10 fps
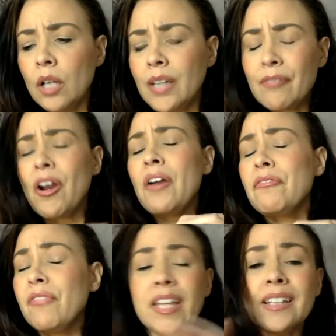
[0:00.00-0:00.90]
never
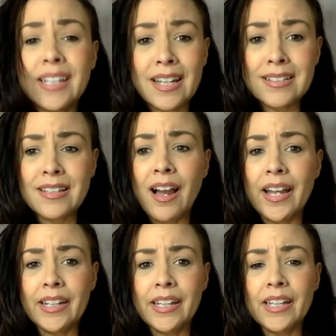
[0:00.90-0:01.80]
feeling
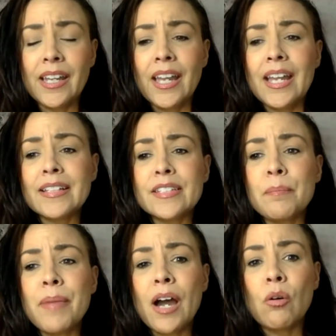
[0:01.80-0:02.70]
anxiety. It's
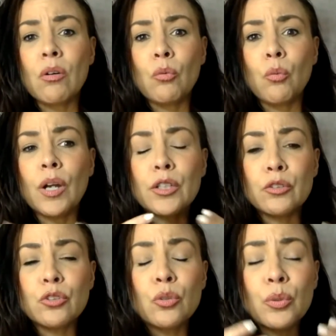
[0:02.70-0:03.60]
about what you
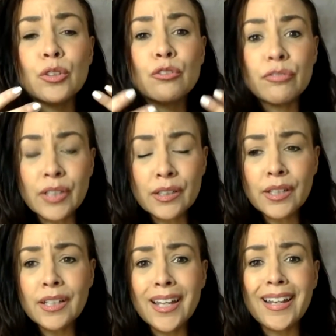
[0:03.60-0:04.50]
do when you feel
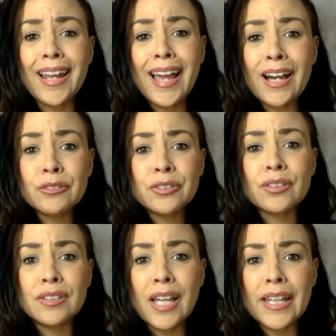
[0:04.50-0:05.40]
it and how to
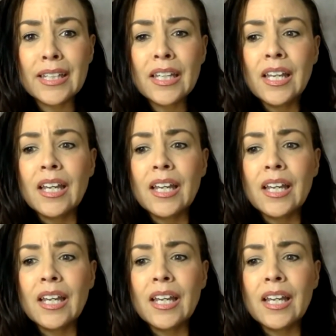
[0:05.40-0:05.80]
like